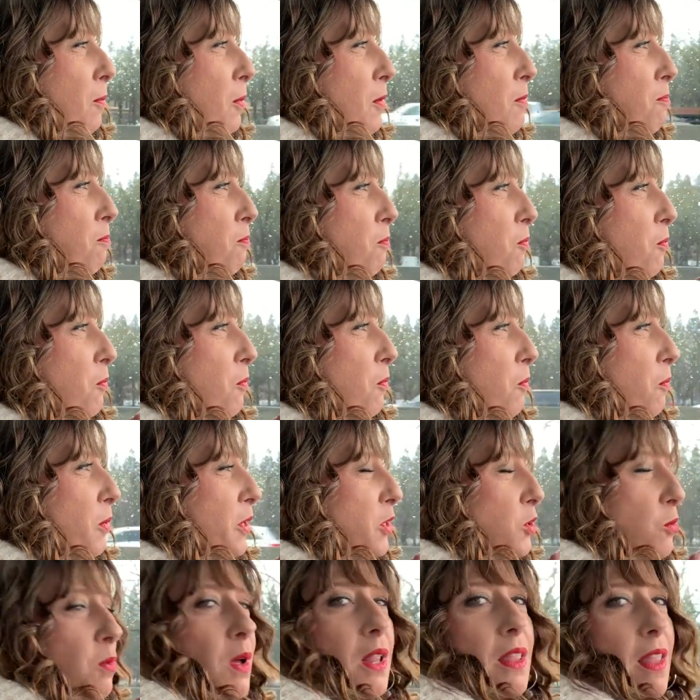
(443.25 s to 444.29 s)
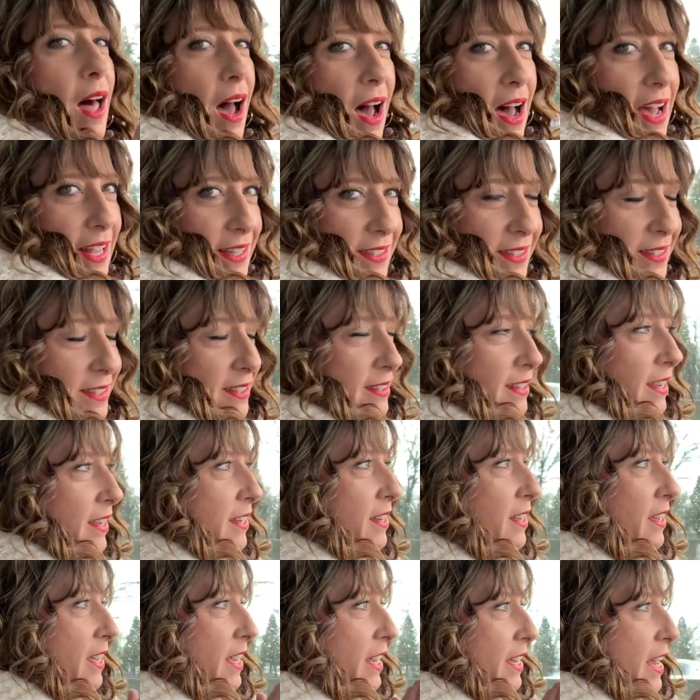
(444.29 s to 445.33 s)
we do a lot
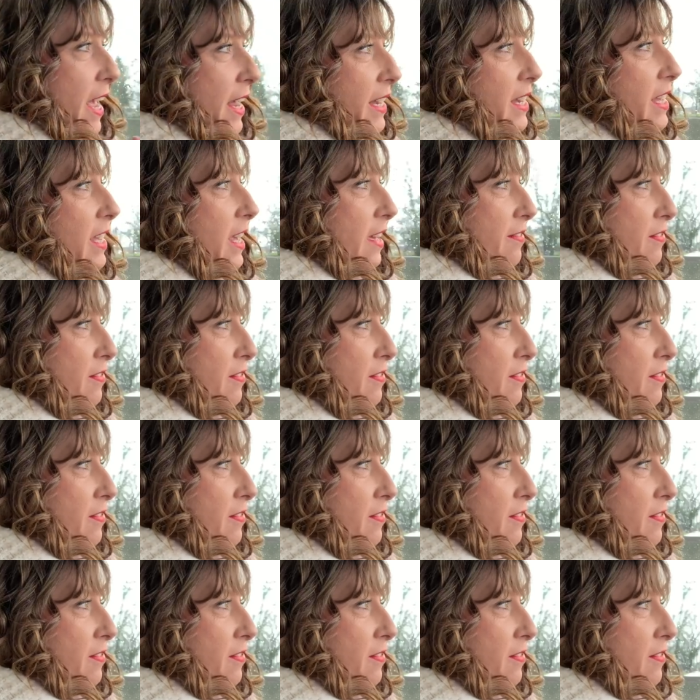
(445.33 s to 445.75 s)
in any